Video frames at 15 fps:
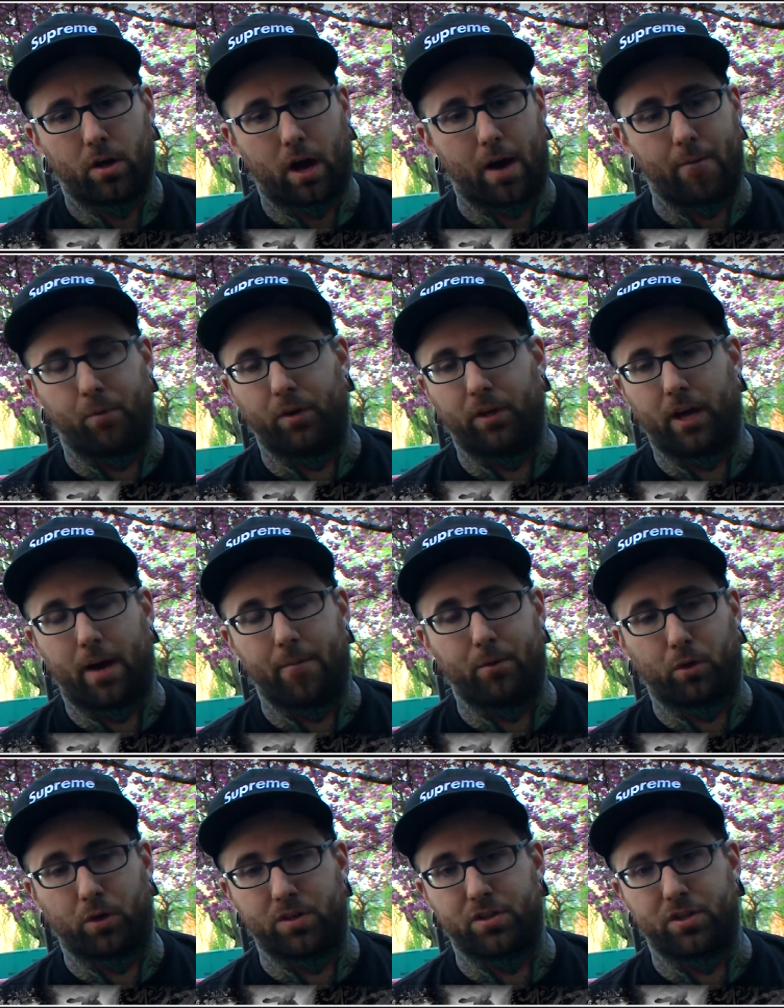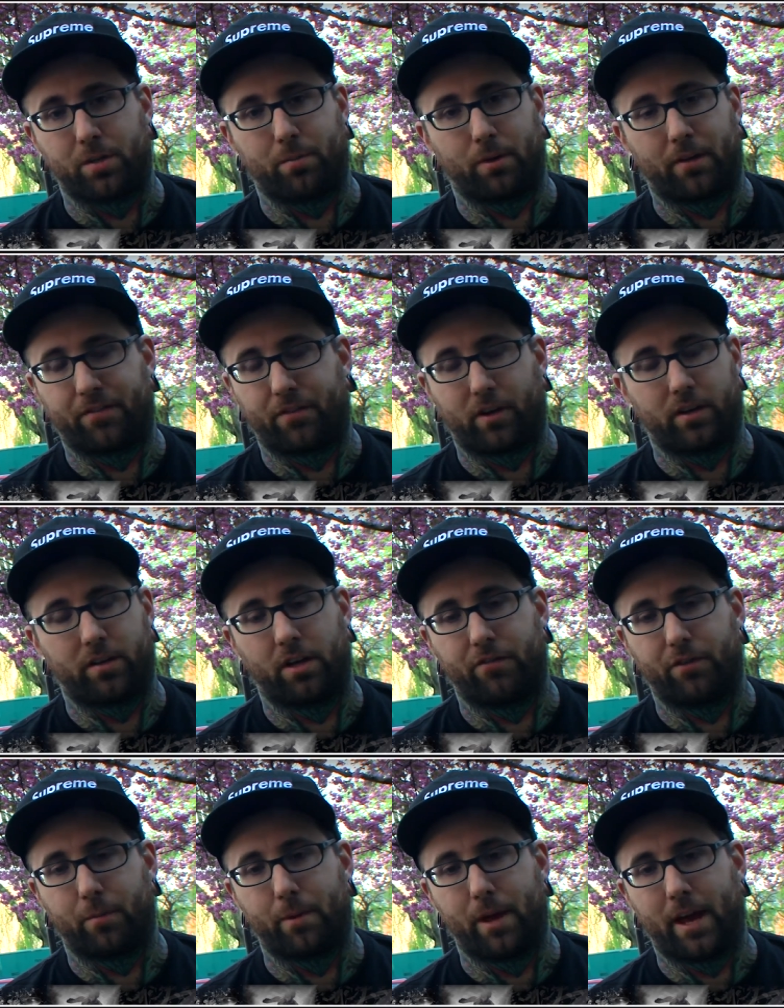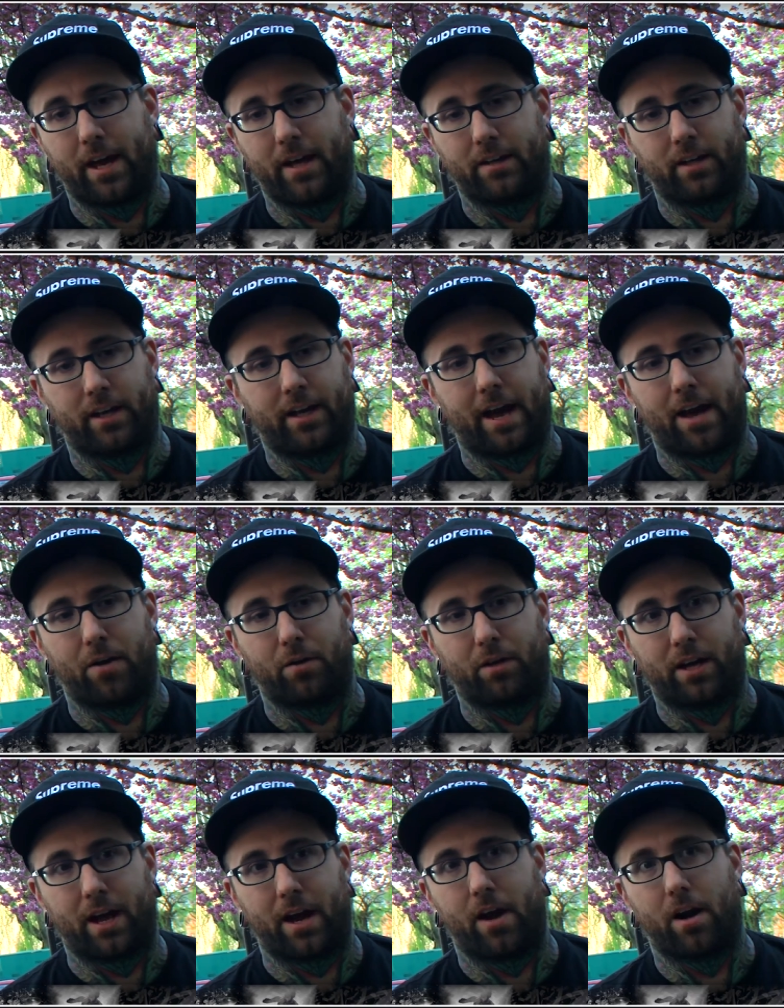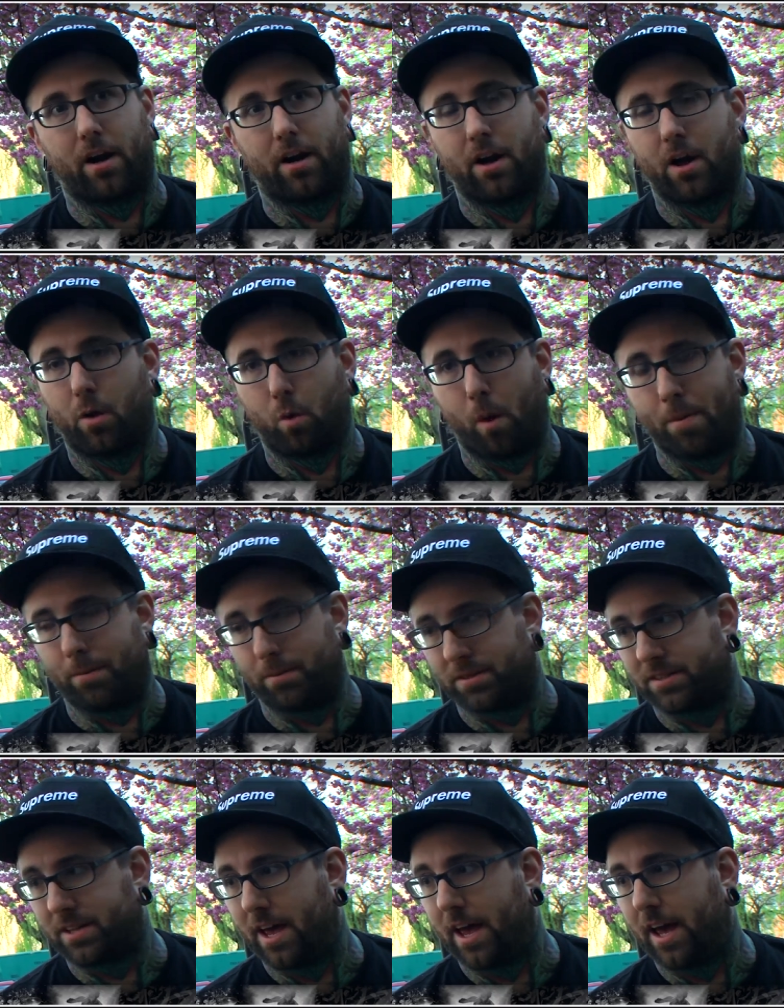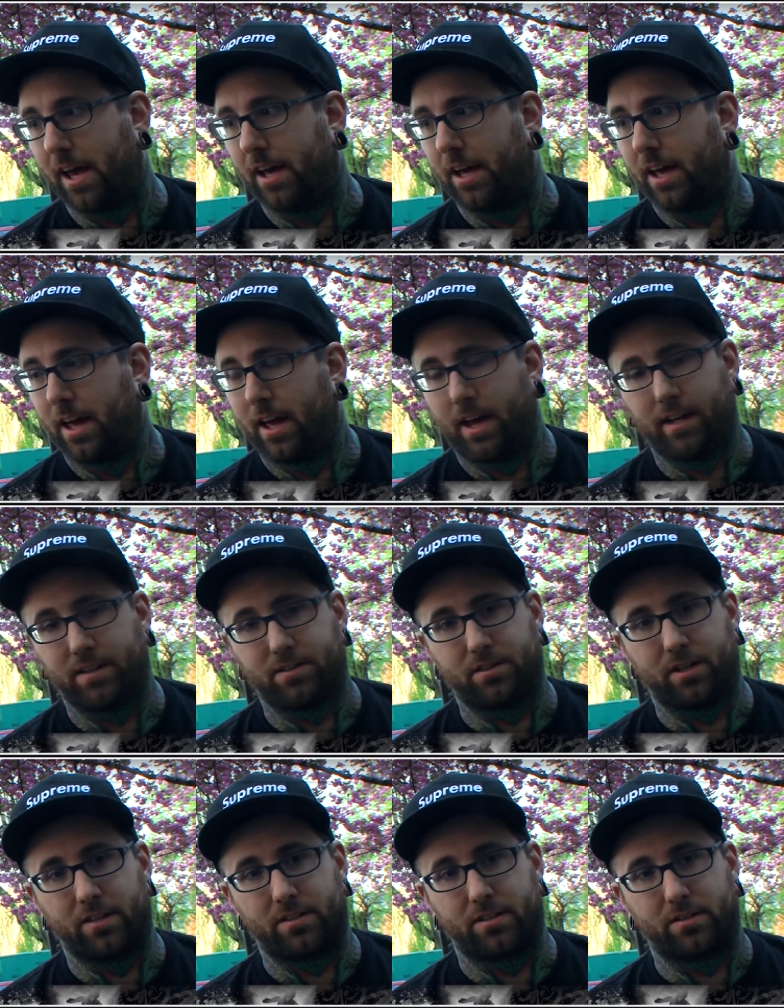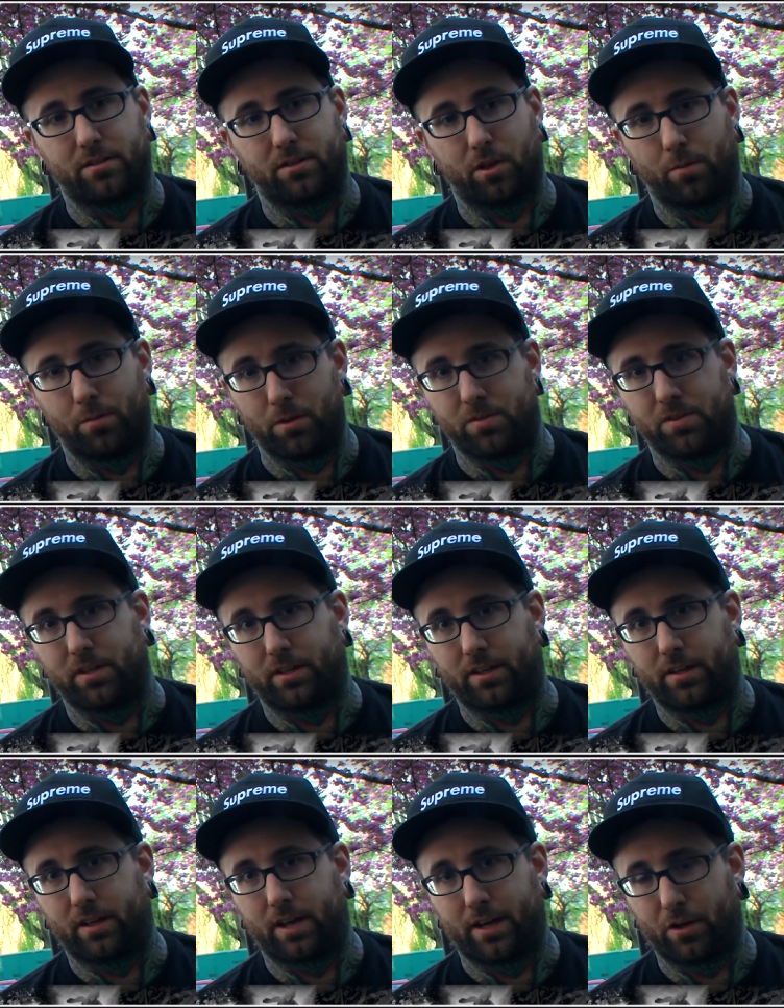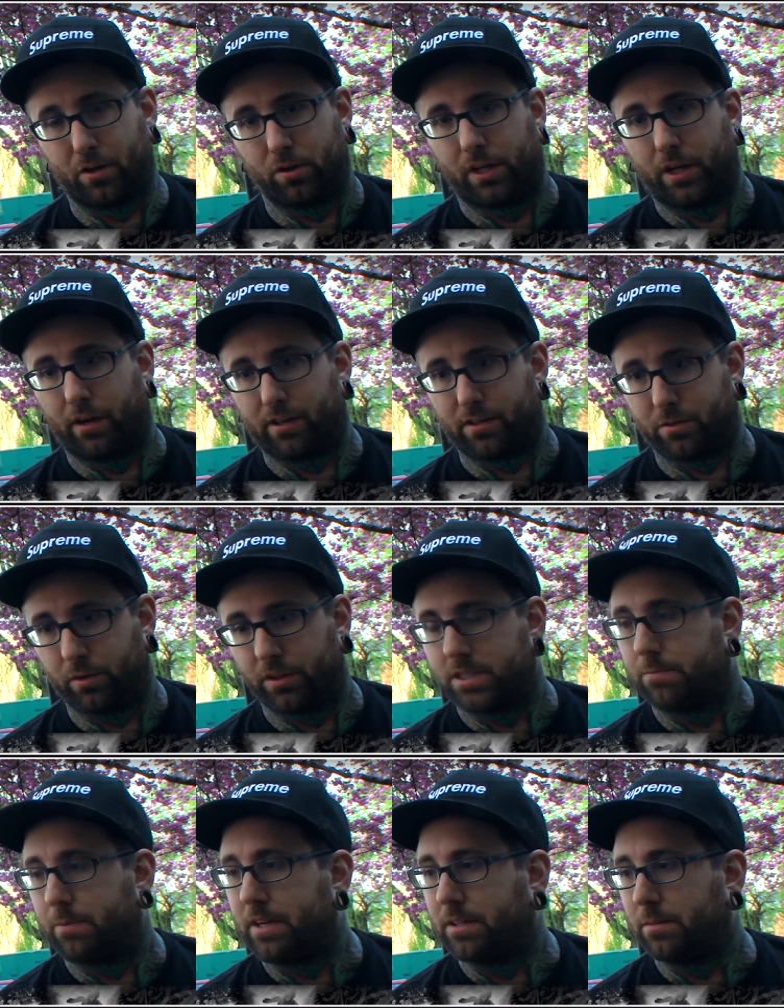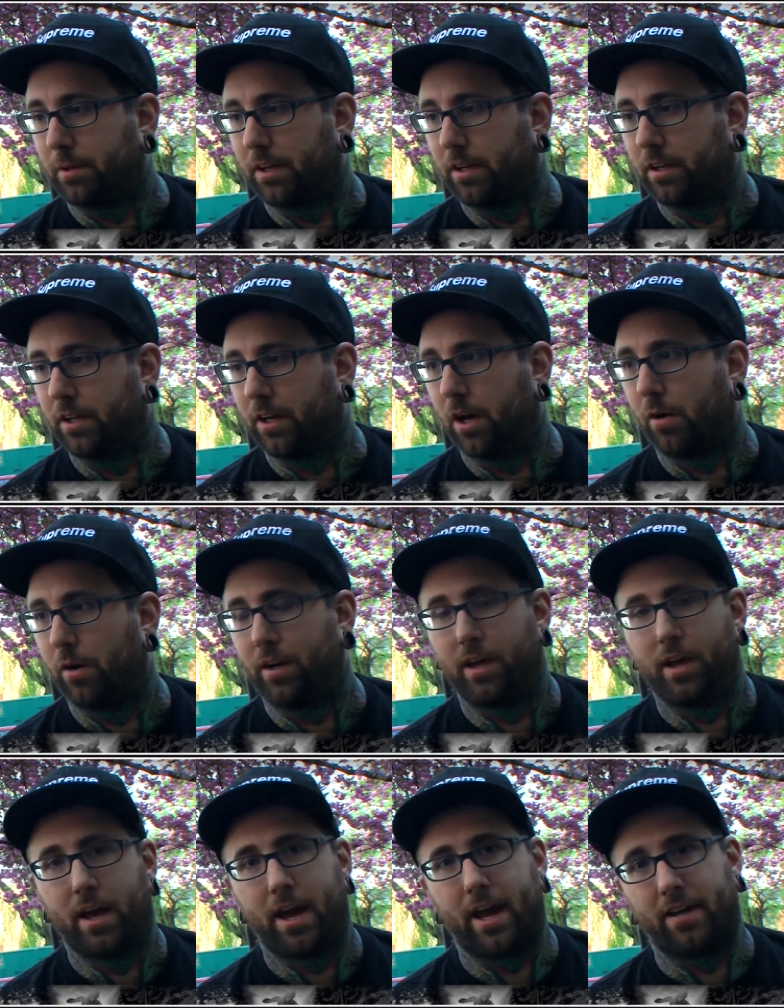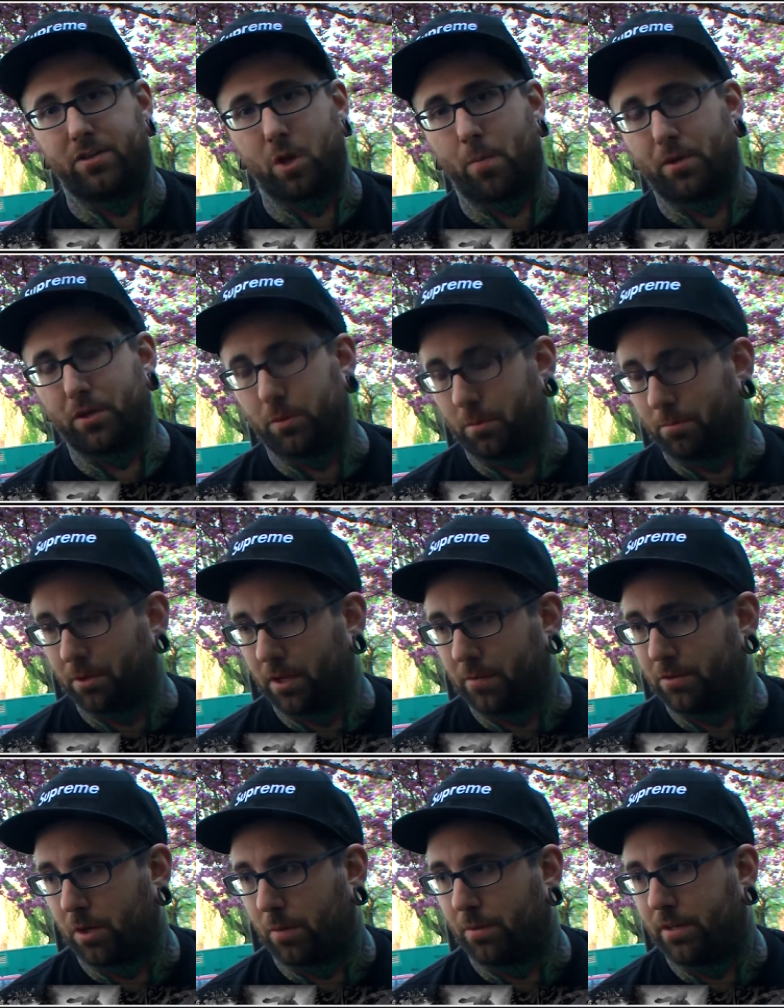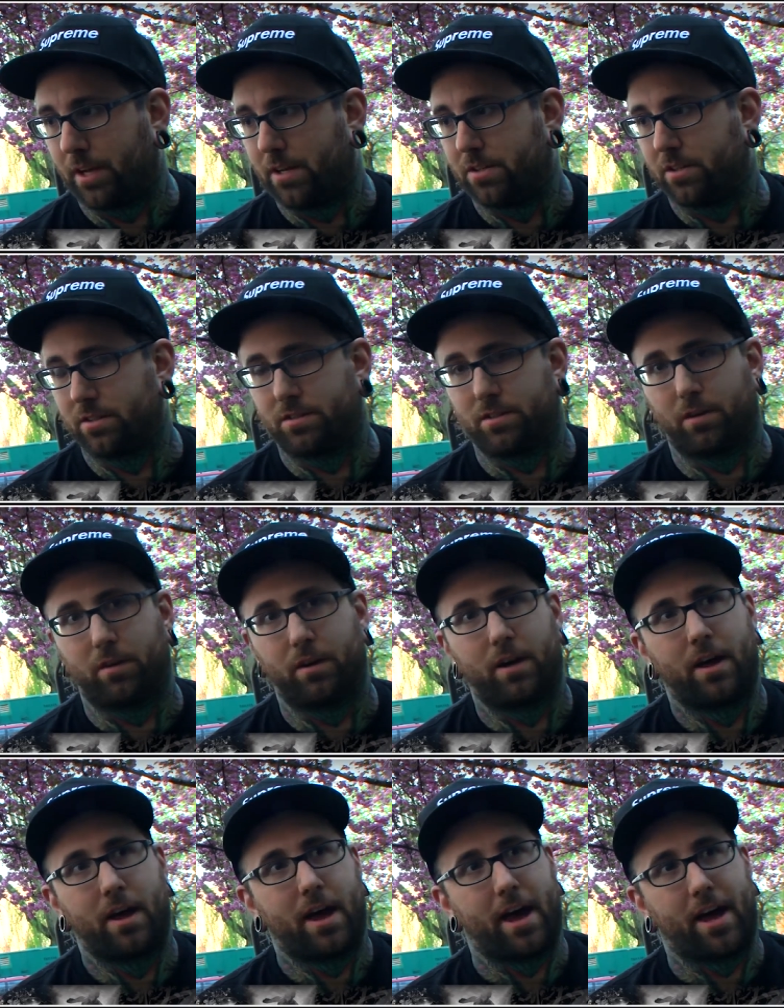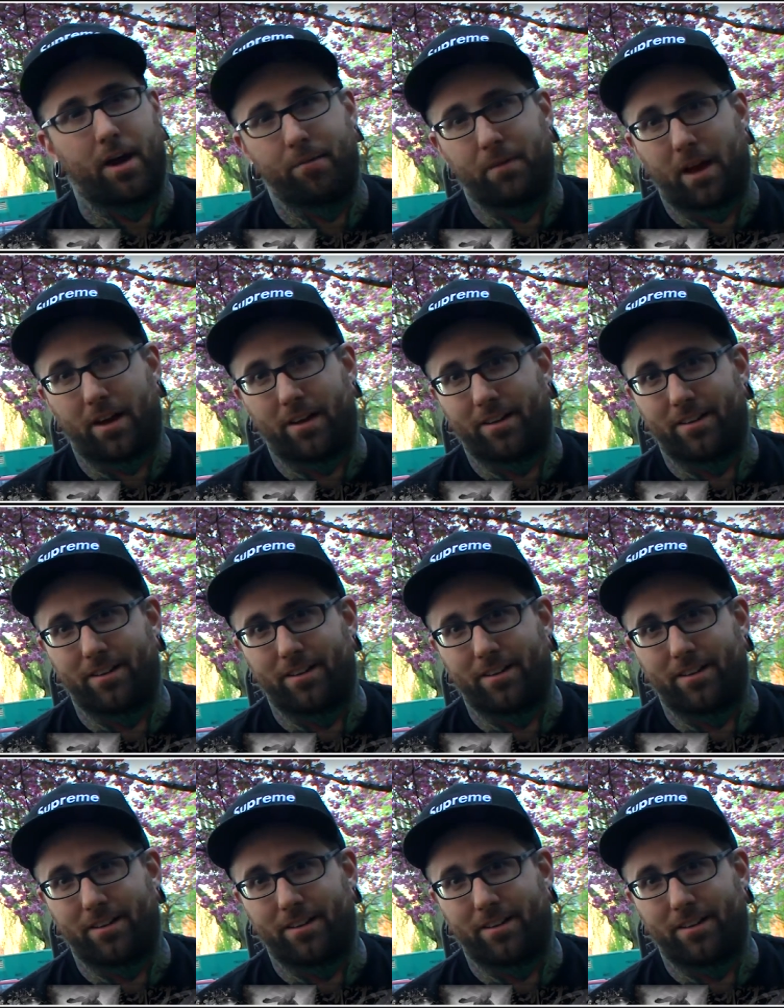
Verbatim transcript: I'm Christian, but I fucking love your band. Like, I don't care what people say. It's your music and your lyrics really speak to me, you know, and it's open to interpretation. So, and I'm not